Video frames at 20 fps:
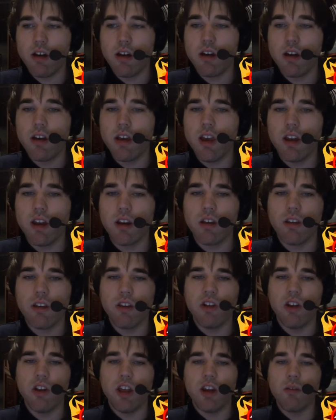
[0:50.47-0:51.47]

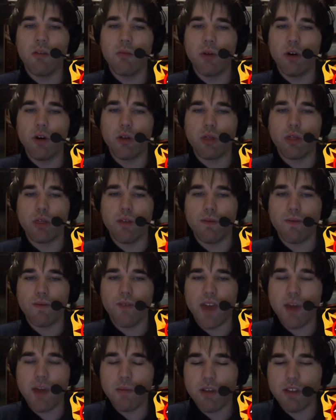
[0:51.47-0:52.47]
including both the
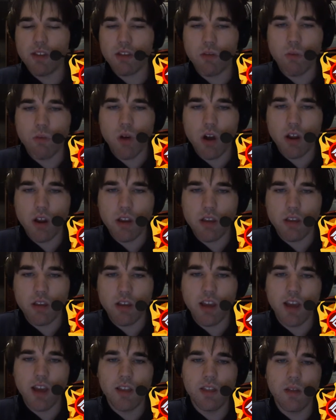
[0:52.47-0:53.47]
famous ones
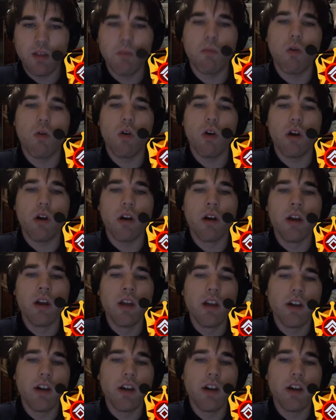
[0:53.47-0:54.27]
and the more